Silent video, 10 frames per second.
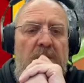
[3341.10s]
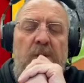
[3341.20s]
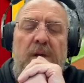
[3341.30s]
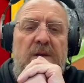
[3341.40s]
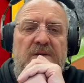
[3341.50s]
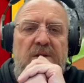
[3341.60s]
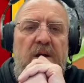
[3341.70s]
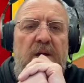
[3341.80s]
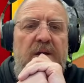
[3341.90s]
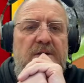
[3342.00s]
done's
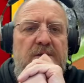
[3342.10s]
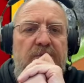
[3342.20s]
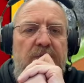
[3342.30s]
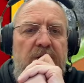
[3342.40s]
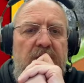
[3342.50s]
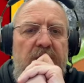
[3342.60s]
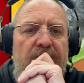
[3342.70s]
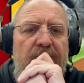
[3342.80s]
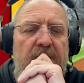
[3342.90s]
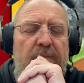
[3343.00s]
nice, but
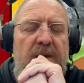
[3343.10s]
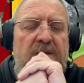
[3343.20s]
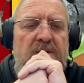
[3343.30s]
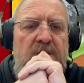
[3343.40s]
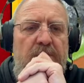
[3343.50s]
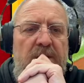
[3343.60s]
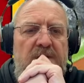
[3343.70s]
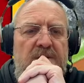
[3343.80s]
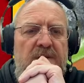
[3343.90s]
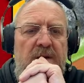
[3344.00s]
depends on the
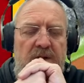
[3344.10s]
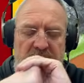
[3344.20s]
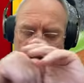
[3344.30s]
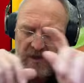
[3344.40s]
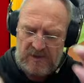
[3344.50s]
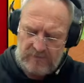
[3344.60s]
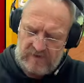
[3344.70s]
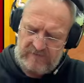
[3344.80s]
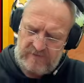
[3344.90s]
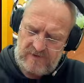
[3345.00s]
person and their taste
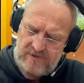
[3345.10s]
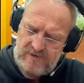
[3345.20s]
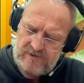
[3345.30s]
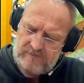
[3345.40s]
preferences.